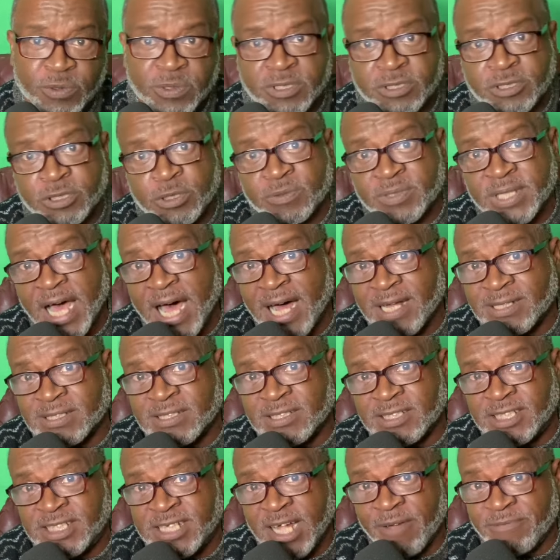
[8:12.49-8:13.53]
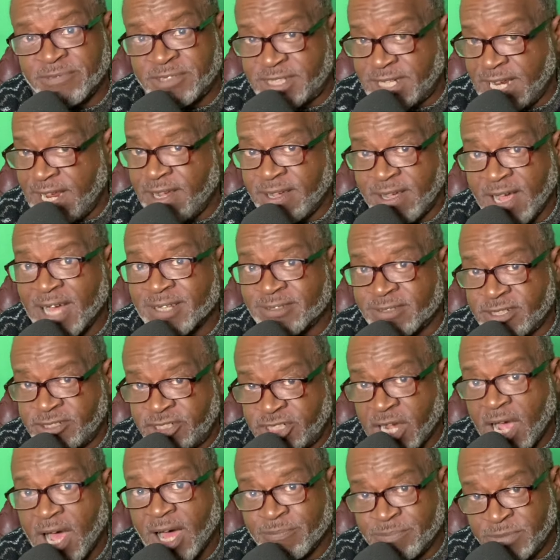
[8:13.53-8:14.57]
to 2017 got the
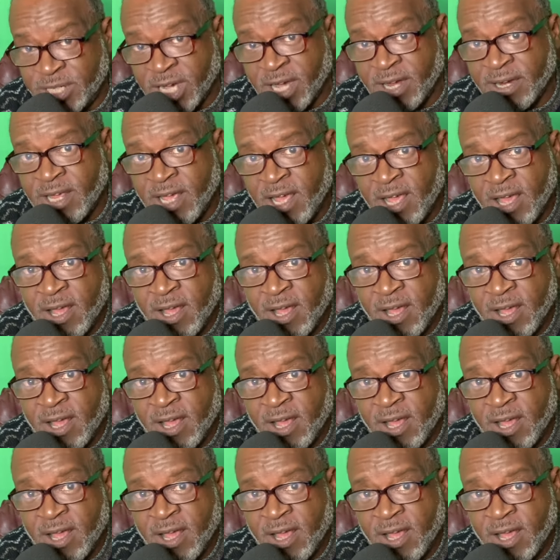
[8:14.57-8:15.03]
job done.